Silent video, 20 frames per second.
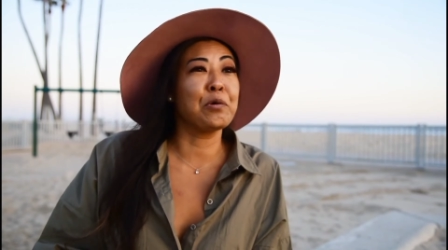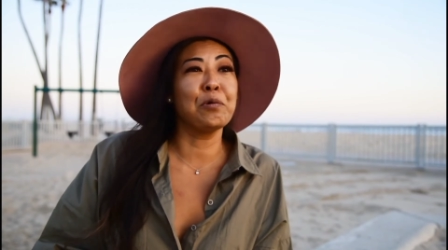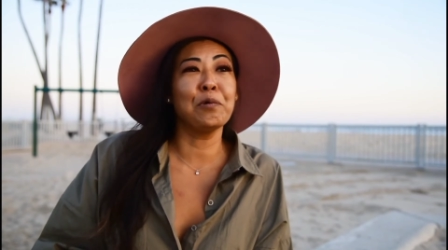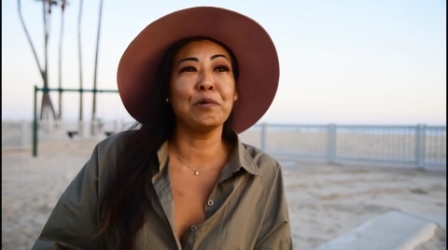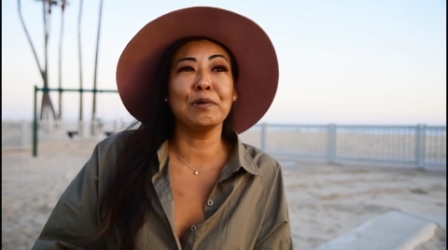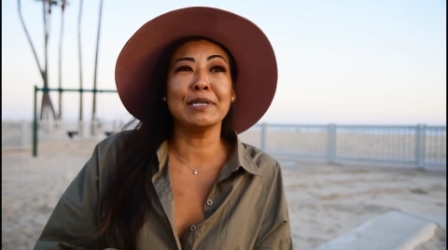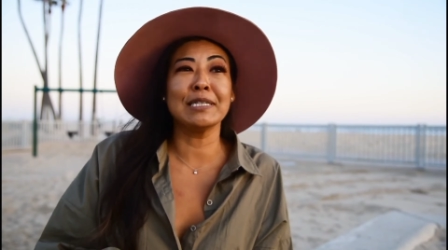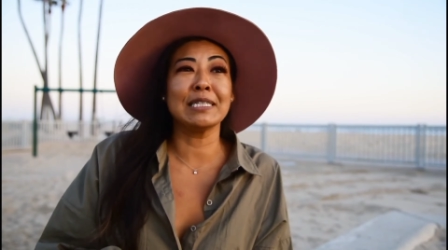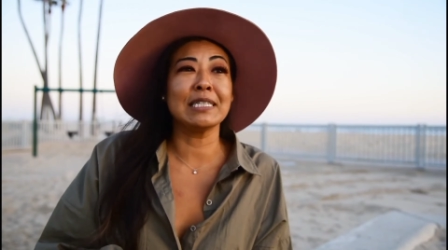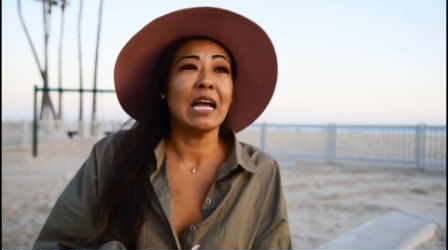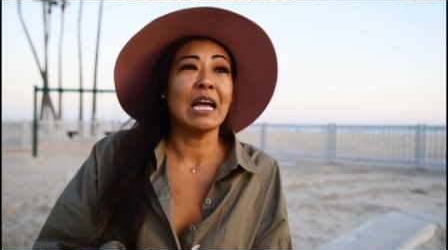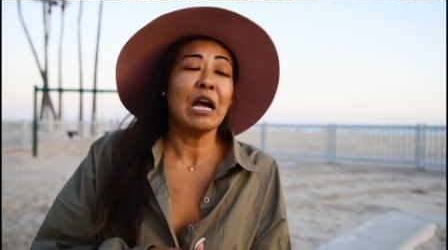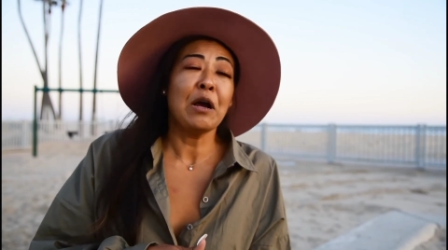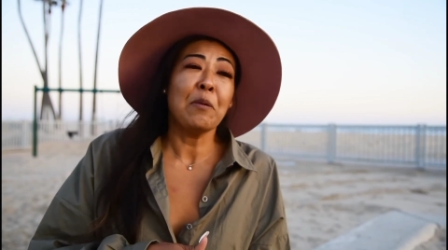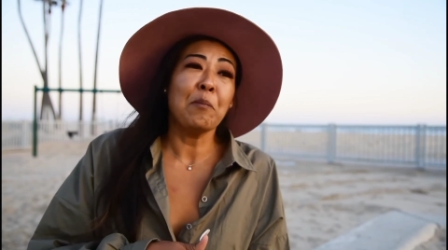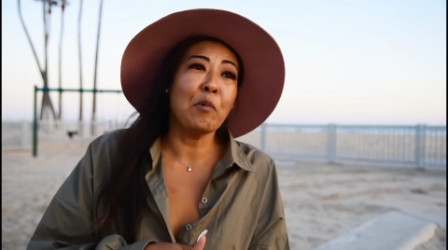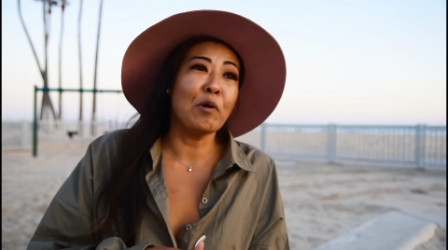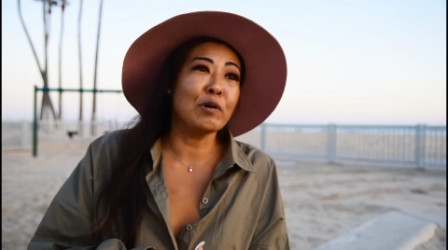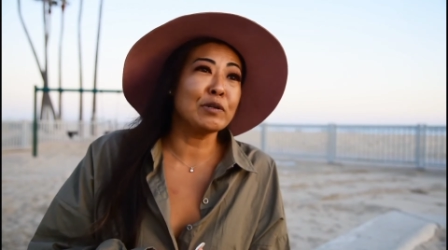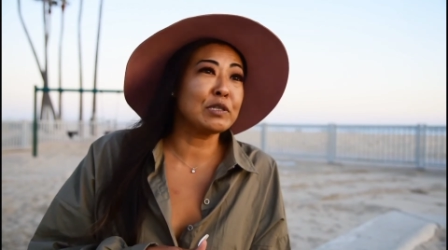The coolest,
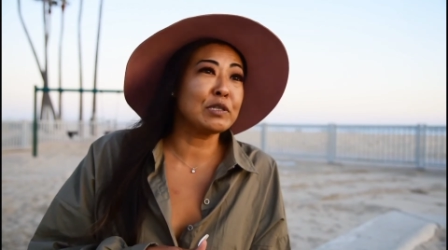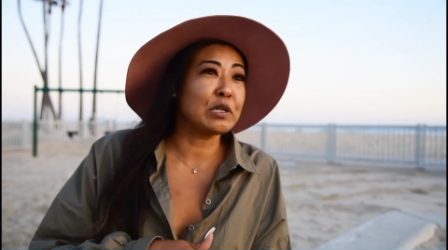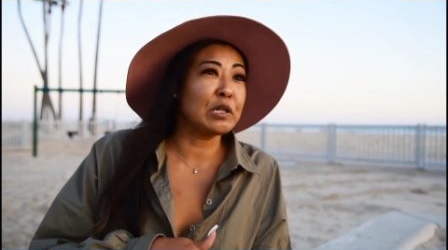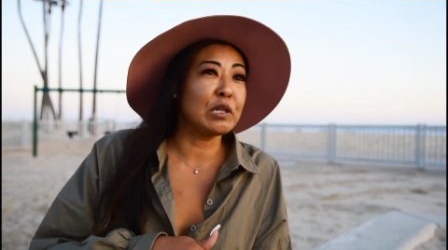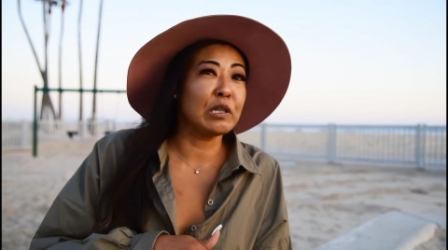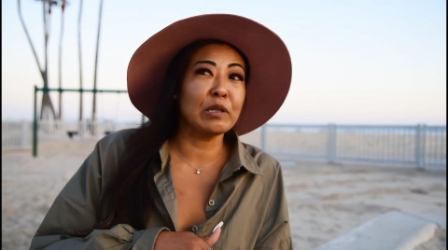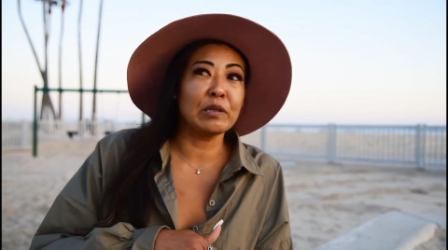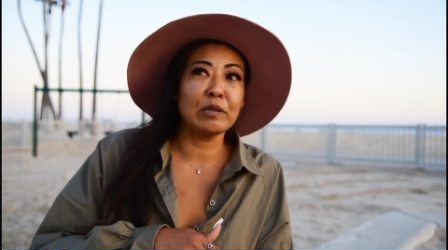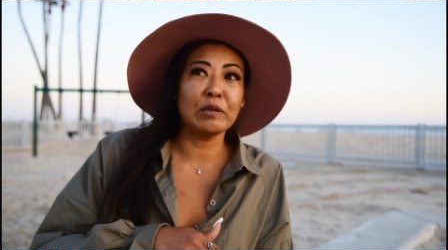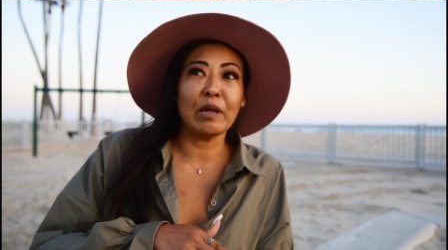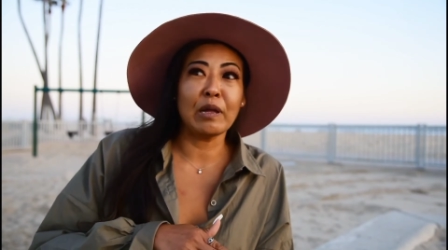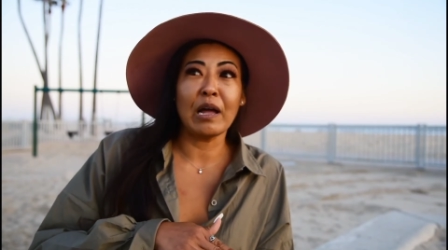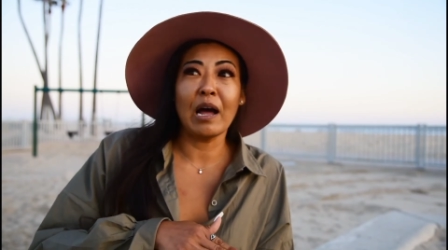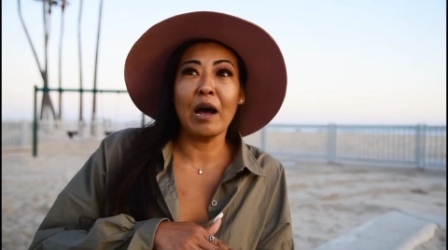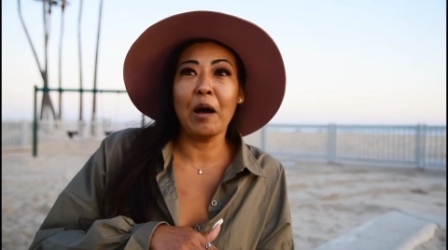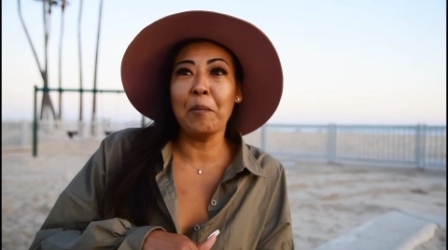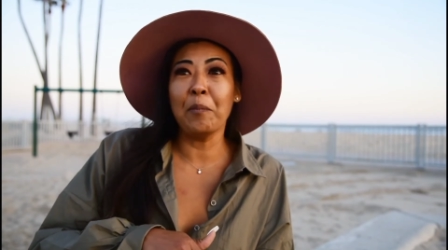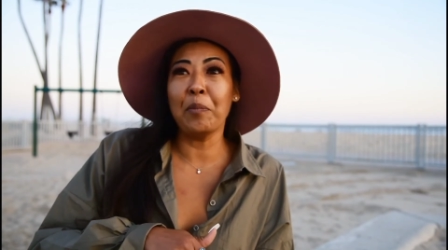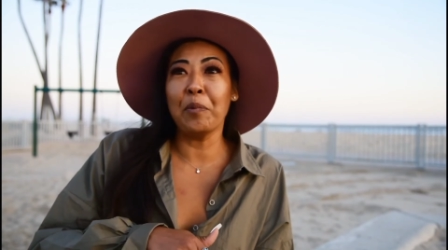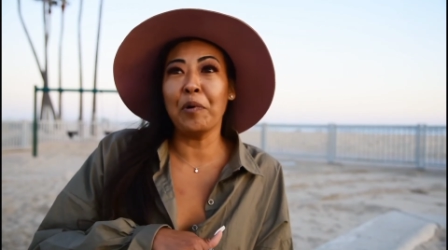most
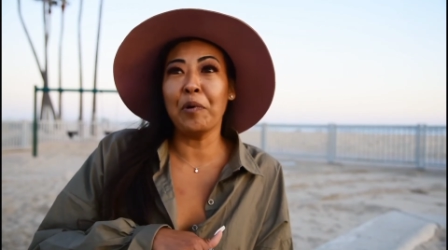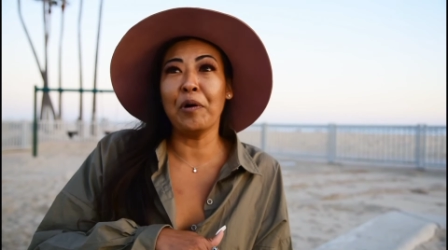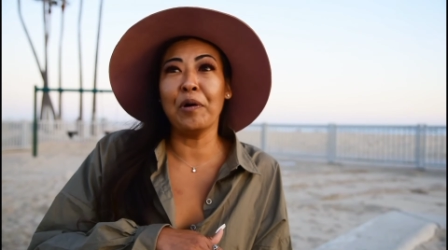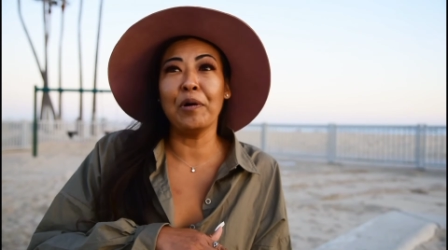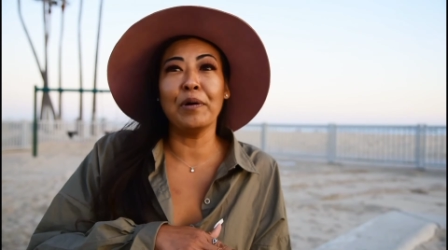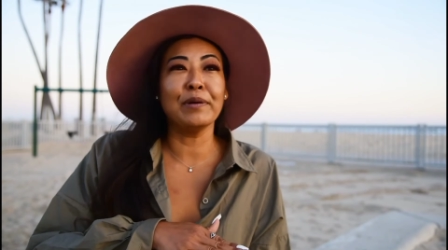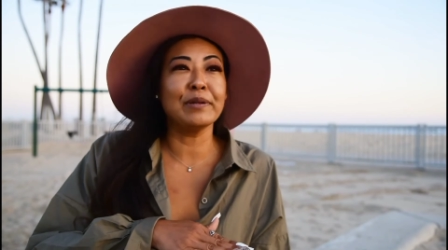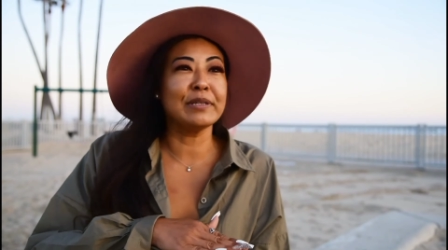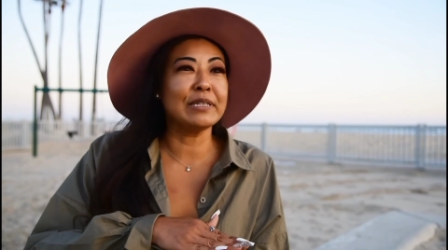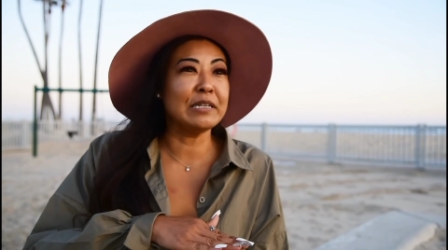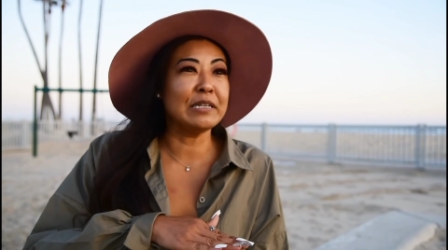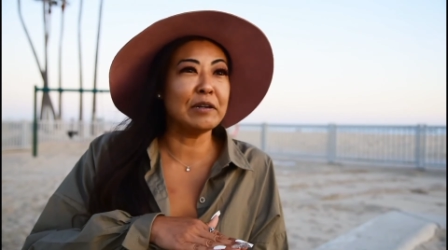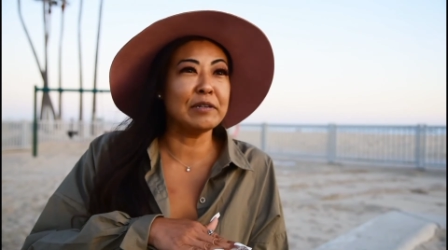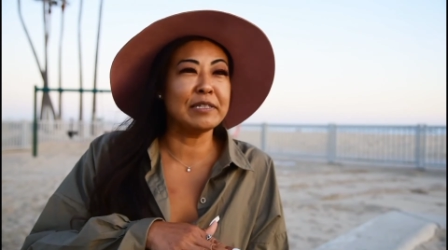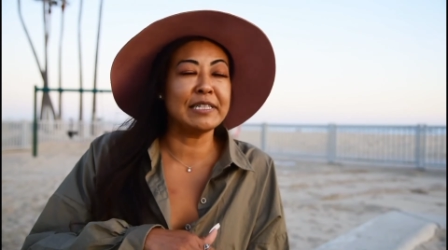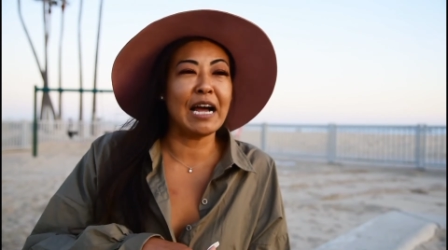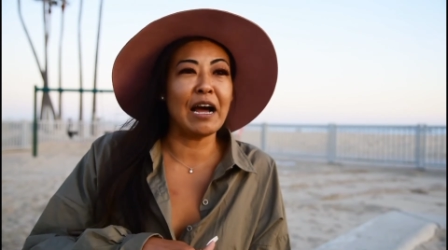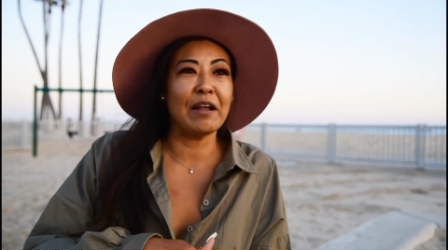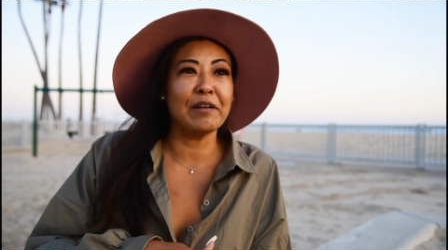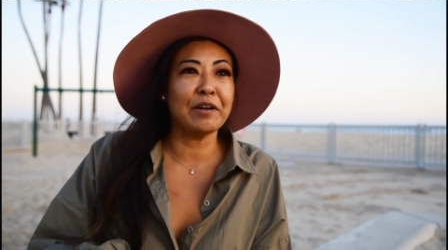humble,
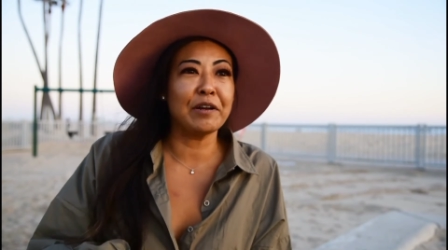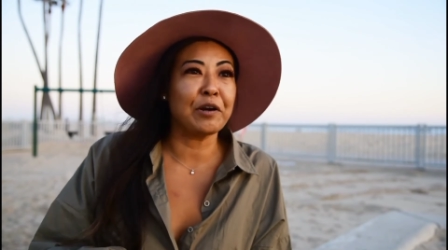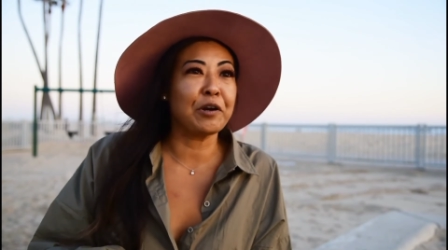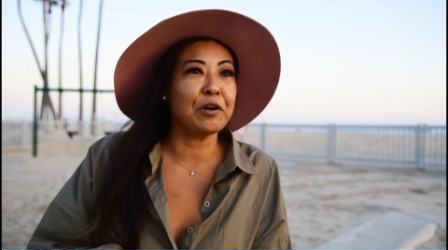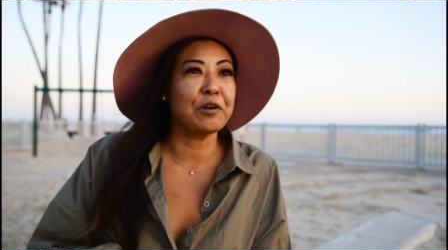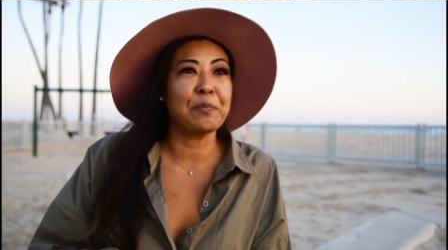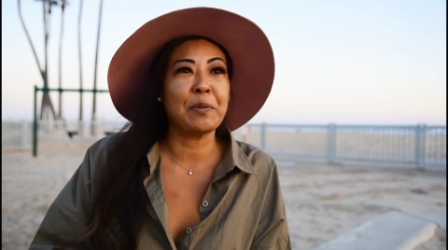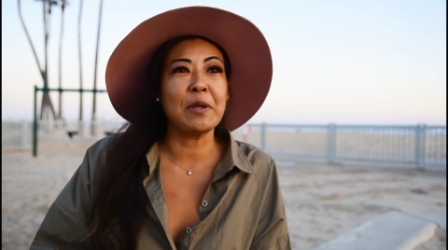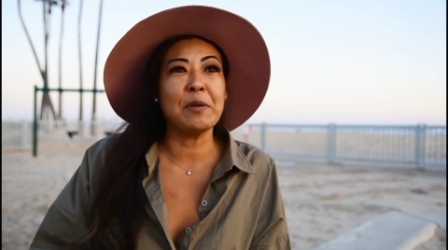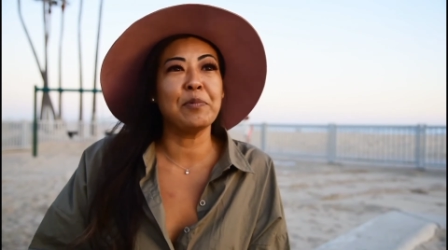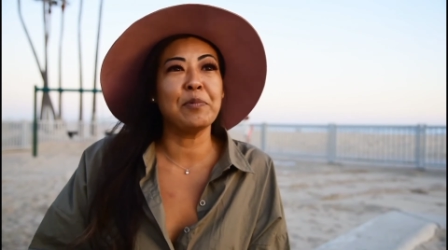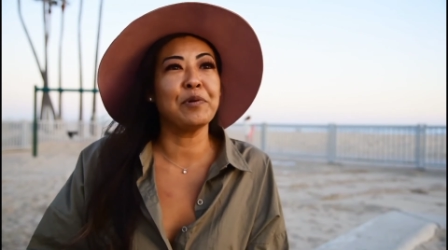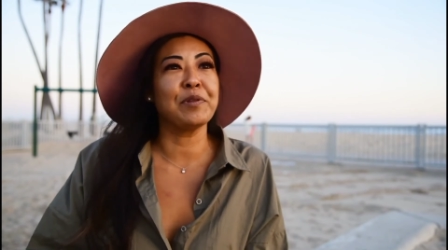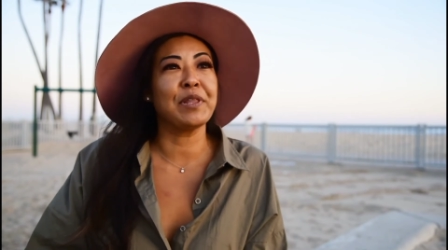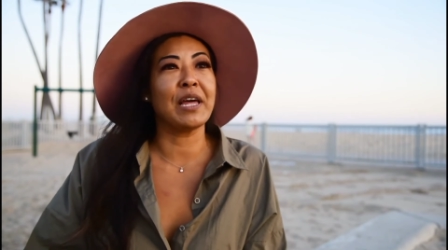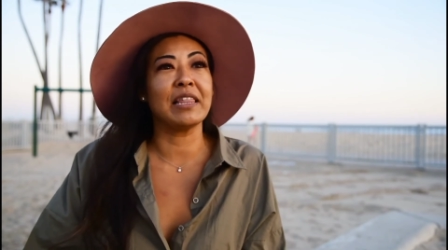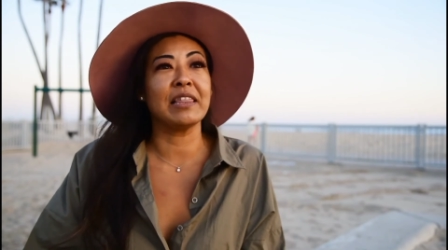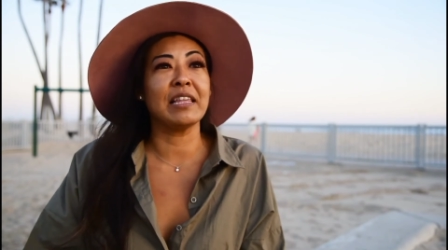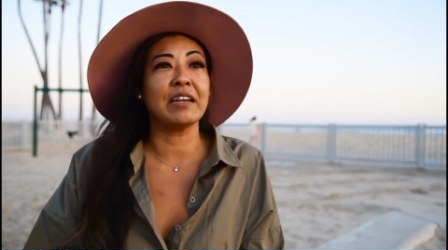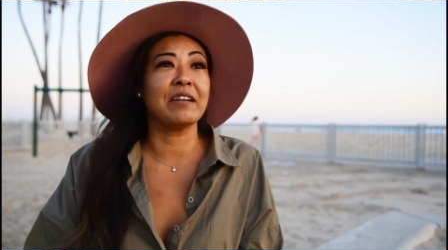down-to-earth people
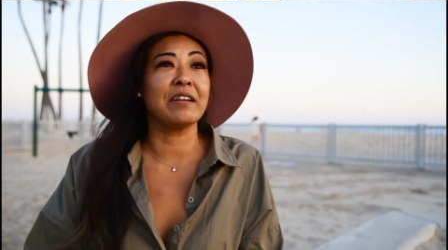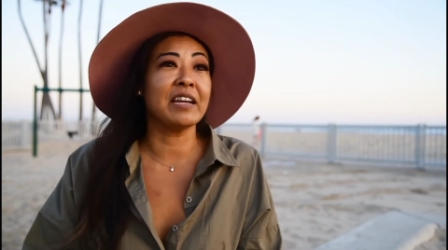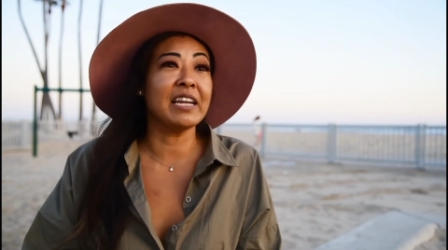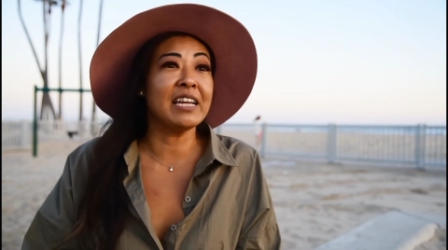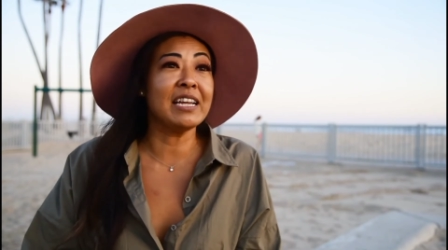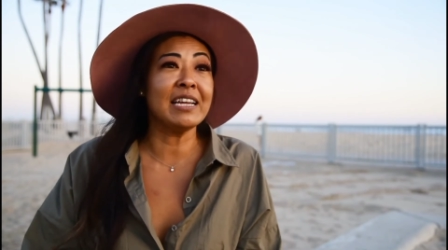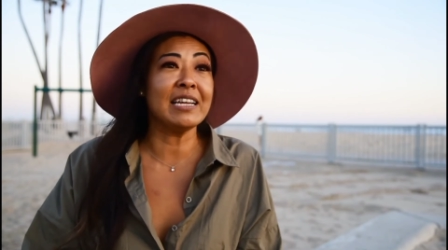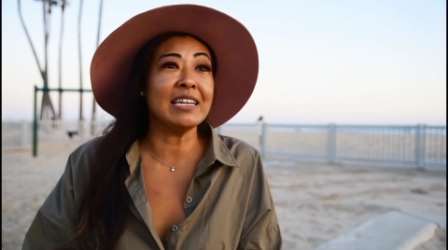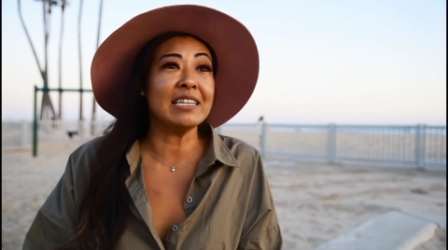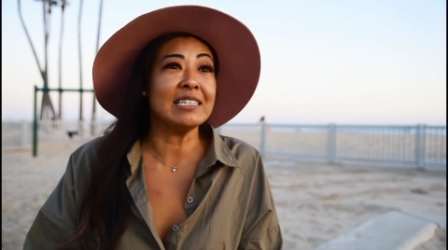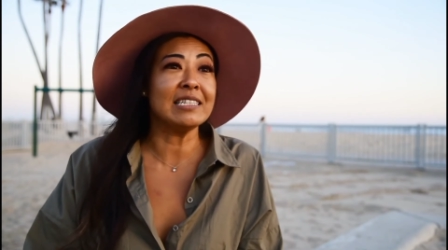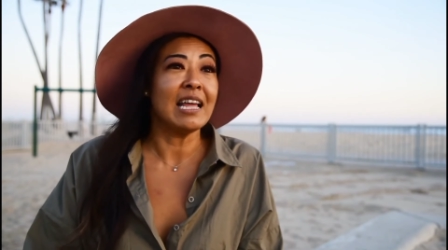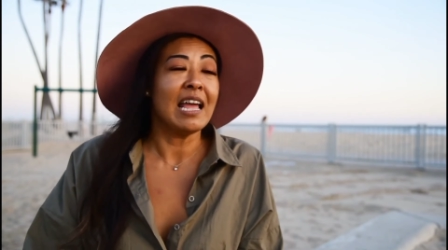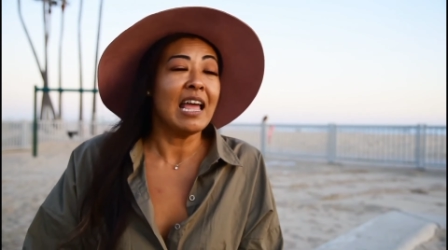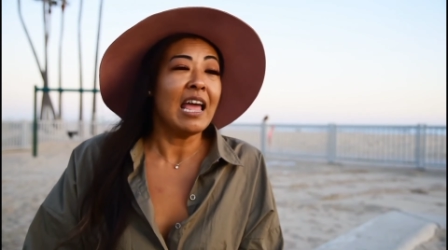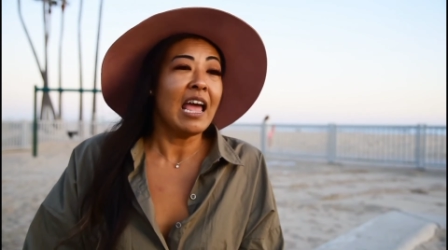that there is.